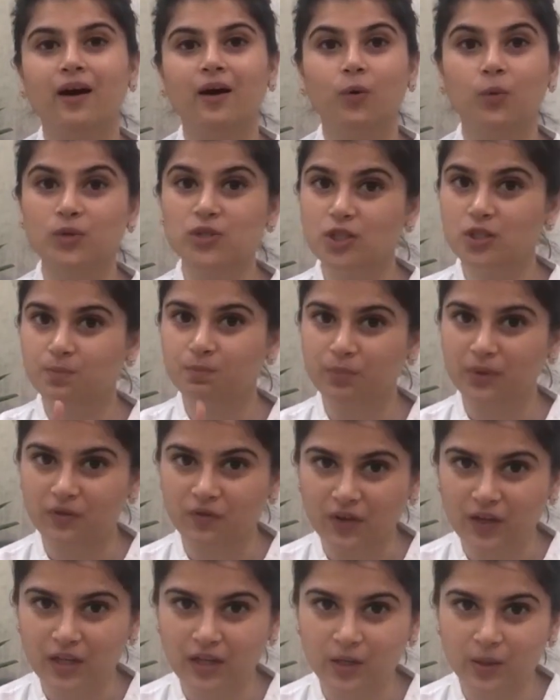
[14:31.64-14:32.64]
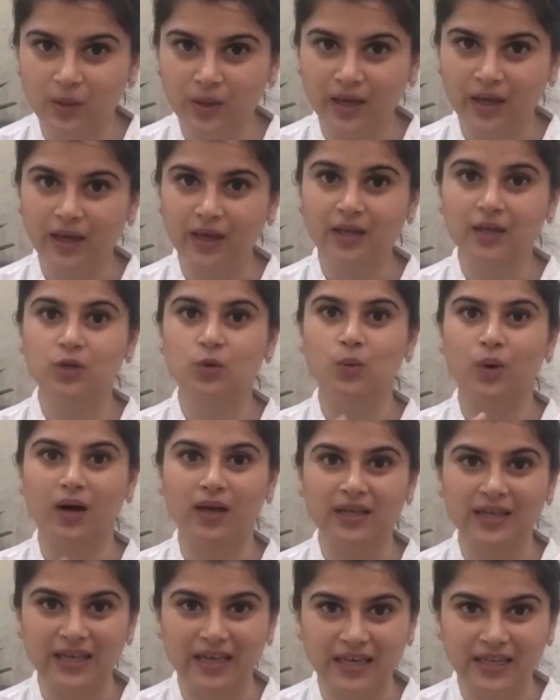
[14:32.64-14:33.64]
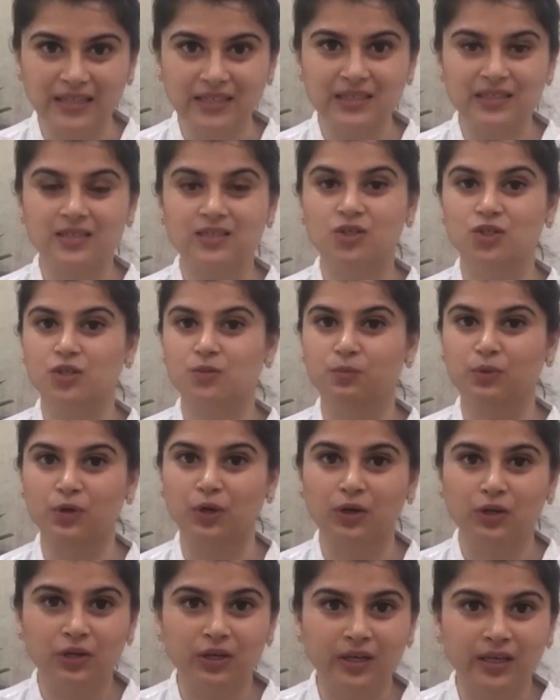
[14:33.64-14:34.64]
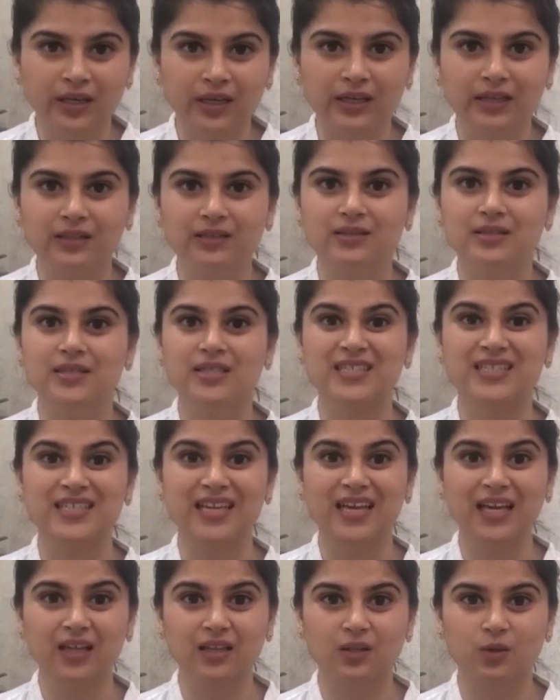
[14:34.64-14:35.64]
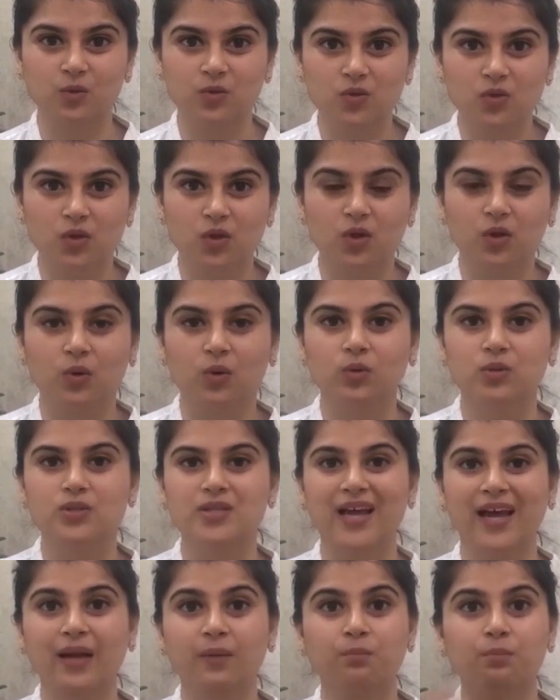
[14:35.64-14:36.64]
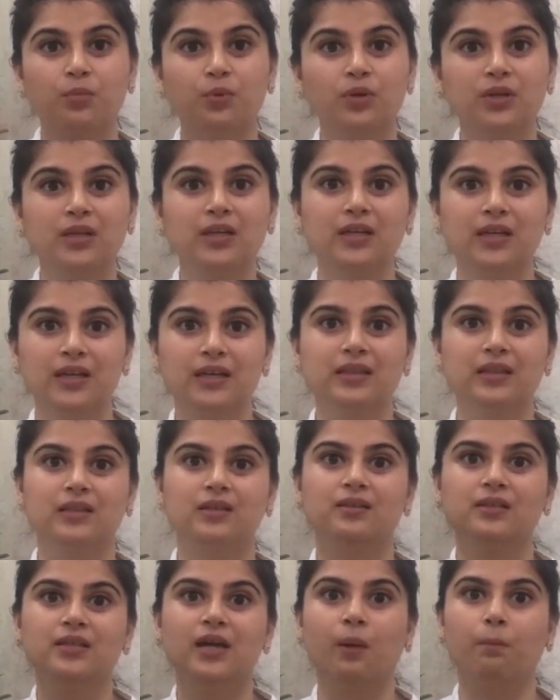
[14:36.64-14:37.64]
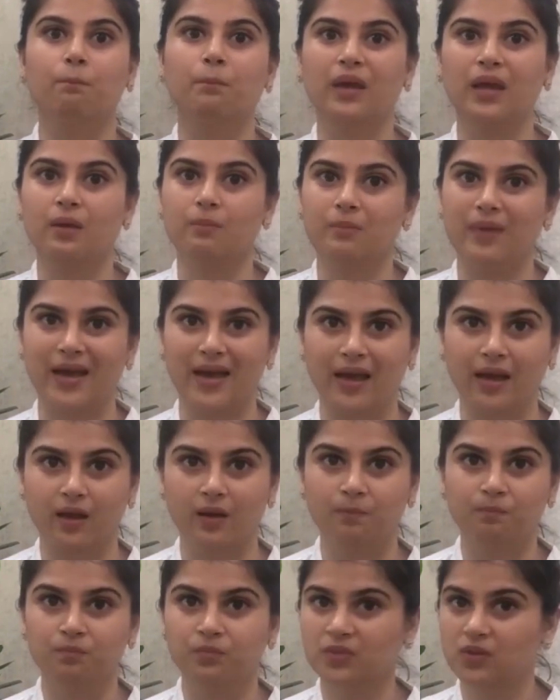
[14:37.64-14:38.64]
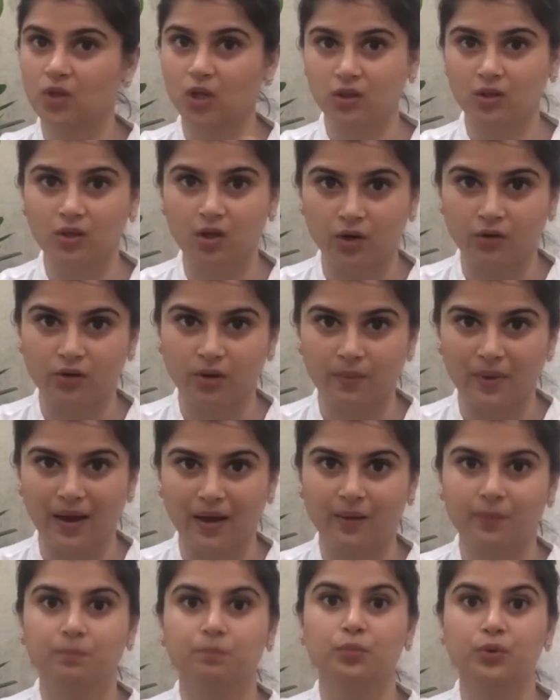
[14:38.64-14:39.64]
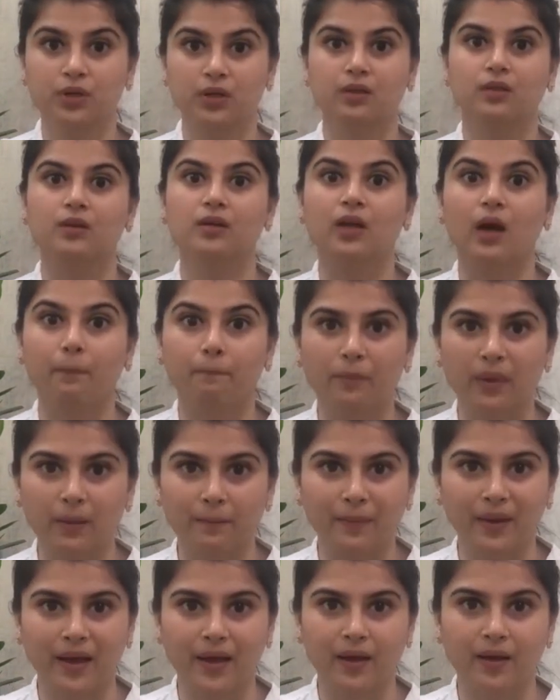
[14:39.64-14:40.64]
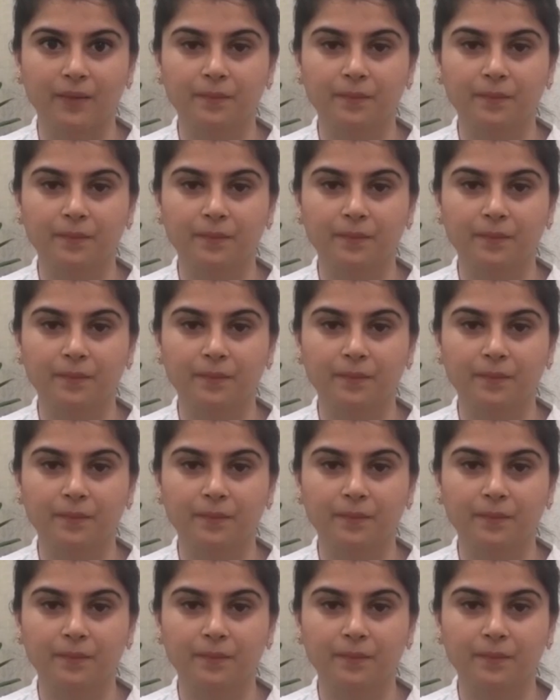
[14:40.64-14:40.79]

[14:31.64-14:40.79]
Which is perfectly okay. You are late, just put on your heels, take those clothes and put it in the dumping bag. Not the laundry bag, put it in the dumping bag.